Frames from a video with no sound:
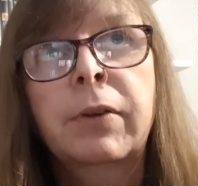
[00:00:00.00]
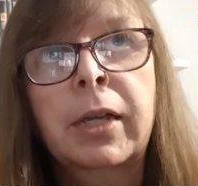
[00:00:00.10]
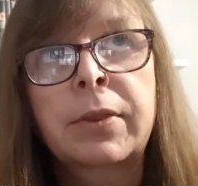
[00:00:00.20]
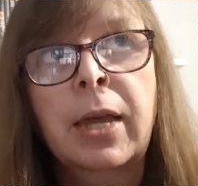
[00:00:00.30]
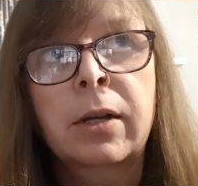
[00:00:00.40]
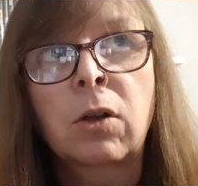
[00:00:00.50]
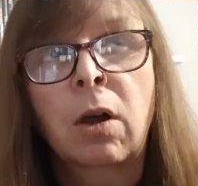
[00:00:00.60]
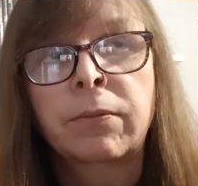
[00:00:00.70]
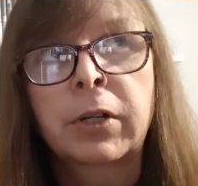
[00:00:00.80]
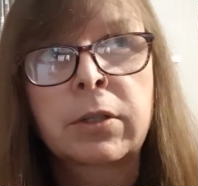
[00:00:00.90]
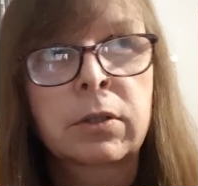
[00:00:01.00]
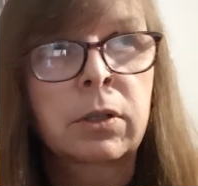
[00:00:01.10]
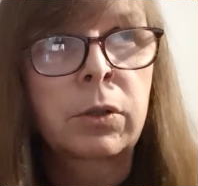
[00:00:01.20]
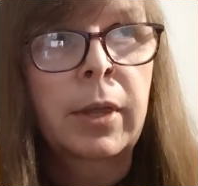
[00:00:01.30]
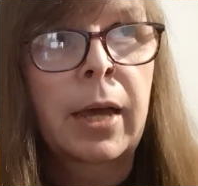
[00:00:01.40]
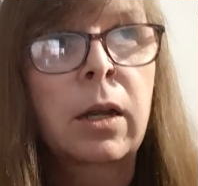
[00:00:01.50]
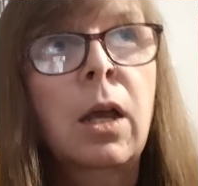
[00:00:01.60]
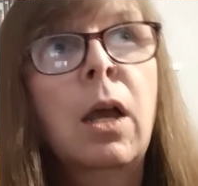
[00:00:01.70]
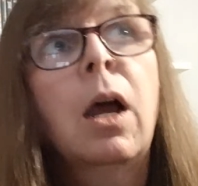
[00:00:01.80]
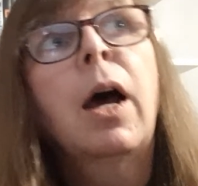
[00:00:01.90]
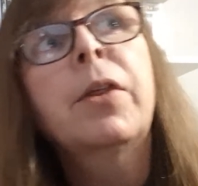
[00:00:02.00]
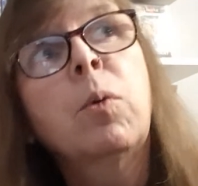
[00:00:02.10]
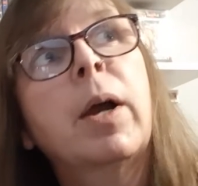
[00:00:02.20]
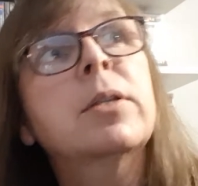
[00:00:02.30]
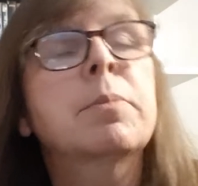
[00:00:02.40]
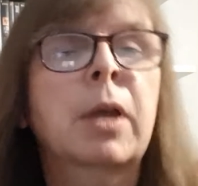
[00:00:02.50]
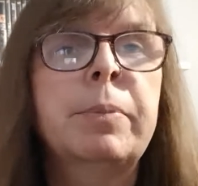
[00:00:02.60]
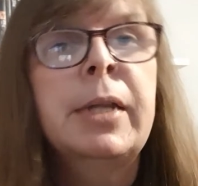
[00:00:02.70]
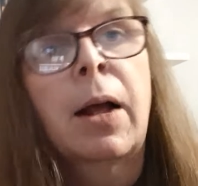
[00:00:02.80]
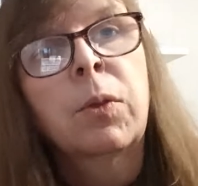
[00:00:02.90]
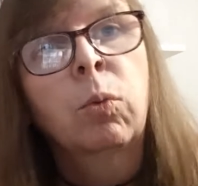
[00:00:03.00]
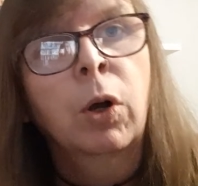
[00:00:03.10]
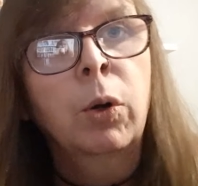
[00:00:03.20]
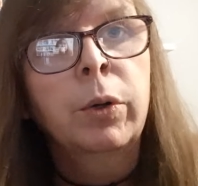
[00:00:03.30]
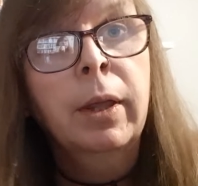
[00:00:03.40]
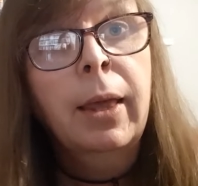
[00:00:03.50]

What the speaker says: get that confidence to do that. Otherwise, it might be down the road.